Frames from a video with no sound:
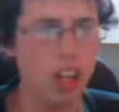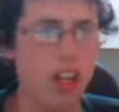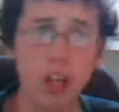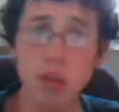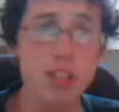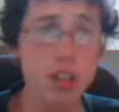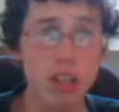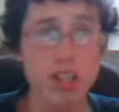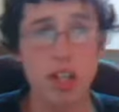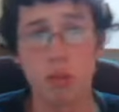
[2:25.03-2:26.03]
I know he's
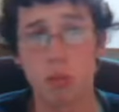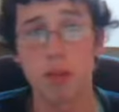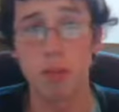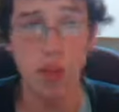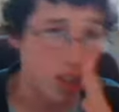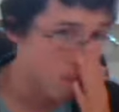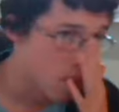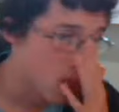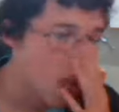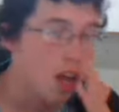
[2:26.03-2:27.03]
only done one movie,
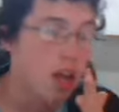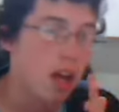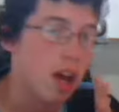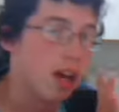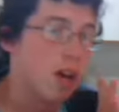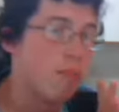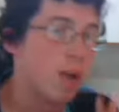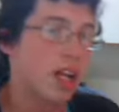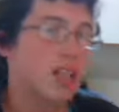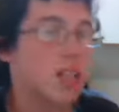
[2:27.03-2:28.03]

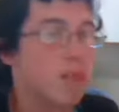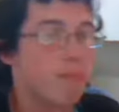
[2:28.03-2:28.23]
but